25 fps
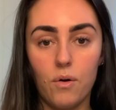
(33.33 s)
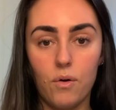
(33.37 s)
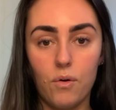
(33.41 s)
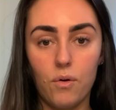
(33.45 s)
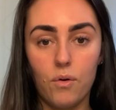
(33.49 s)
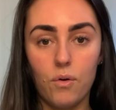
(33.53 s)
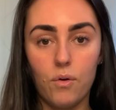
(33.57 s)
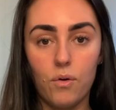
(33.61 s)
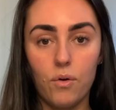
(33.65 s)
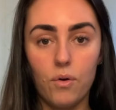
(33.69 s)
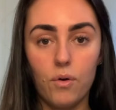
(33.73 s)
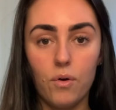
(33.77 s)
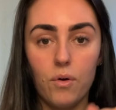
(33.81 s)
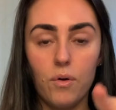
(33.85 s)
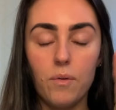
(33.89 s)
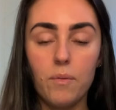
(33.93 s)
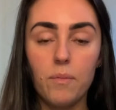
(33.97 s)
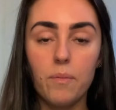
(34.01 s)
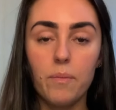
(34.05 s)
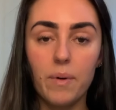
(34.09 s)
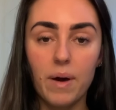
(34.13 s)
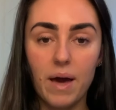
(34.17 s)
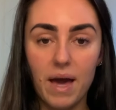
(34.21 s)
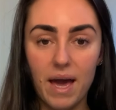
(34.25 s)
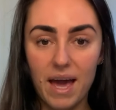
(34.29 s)
Up
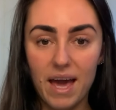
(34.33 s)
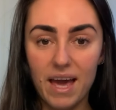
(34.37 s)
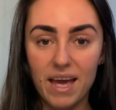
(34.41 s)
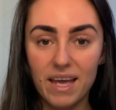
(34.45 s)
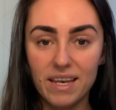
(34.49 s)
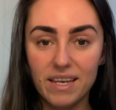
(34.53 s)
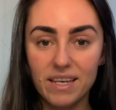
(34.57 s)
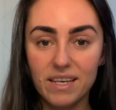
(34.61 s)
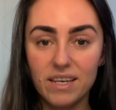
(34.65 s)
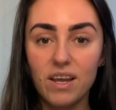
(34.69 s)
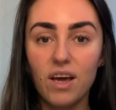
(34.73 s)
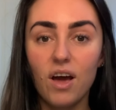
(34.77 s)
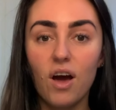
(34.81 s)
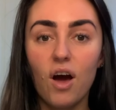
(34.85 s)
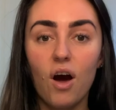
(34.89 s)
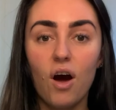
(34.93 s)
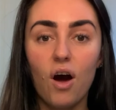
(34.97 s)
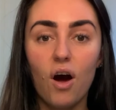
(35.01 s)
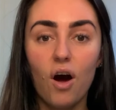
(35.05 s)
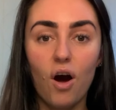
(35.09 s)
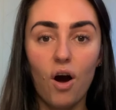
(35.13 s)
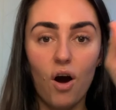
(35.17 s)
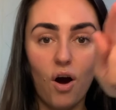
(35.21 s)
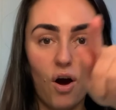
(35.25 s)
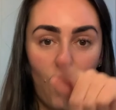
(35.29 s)
and
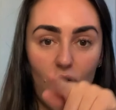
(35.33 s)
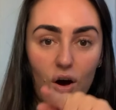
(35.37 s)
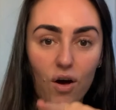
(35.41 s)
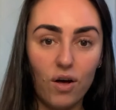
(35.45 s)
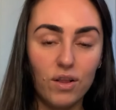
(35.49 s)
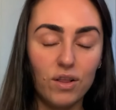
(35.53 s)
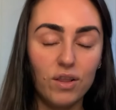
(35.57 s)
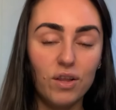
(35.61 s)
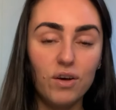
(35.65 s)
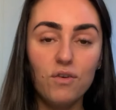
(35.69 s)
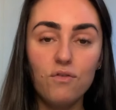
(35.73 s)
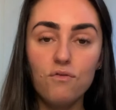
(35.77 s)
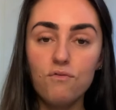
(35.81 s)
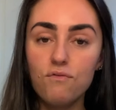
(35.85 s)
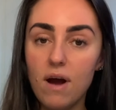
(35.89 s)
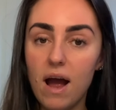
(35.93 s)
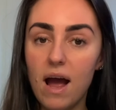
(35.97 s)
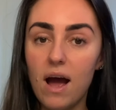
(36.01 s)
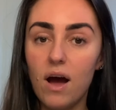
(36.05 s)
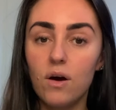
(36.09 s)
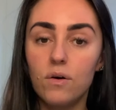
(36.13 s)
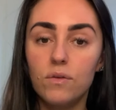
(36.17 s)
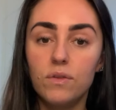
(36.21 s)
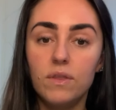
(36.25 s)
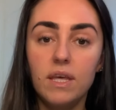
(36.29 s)
all
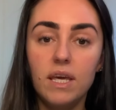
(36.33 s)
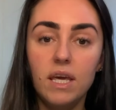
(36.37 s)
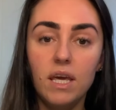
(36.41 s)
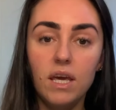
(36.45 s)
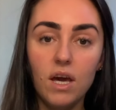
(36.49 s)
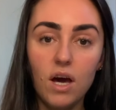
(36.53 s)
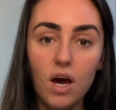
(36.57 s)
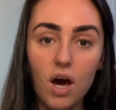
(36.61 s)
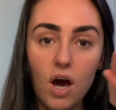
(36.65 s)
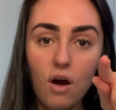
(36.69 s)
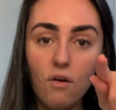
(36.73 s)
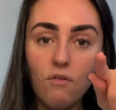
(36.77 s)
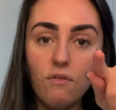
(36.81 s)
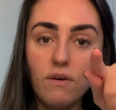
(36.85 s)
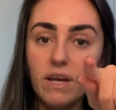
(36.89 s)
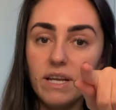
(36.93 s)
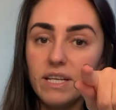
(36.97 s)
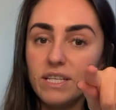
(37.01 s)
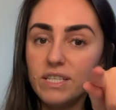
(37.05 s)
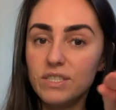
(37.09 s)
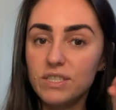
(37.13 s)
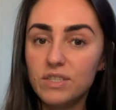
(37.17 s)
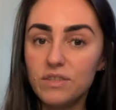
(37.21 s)
around the orange,